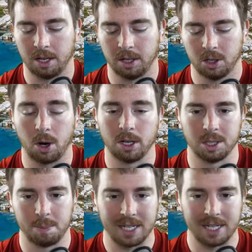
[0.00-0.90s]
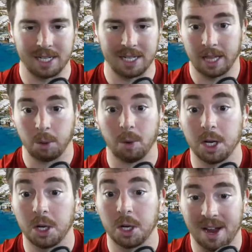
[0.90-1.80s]
garden space like what
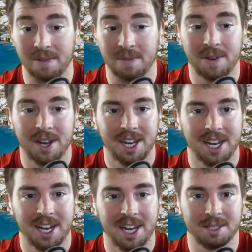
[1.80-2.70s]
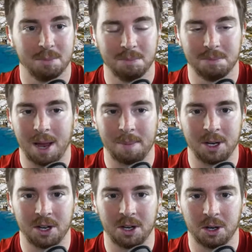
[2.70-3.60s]
you have,
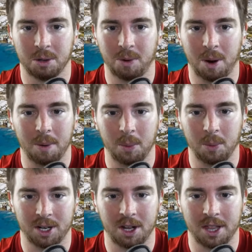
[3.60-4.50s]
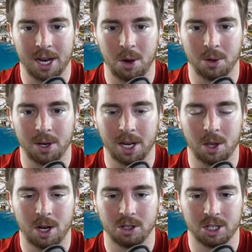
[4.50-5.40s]
you're probably working on that all day
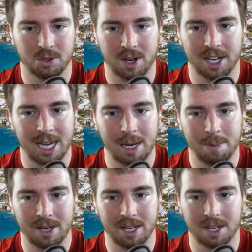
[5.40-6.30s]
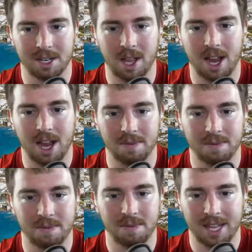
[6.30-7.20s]
long, just trying to keep it
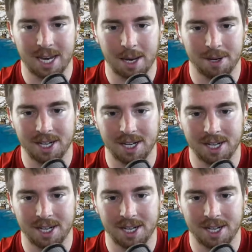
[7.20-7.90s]
alive in that type of heat.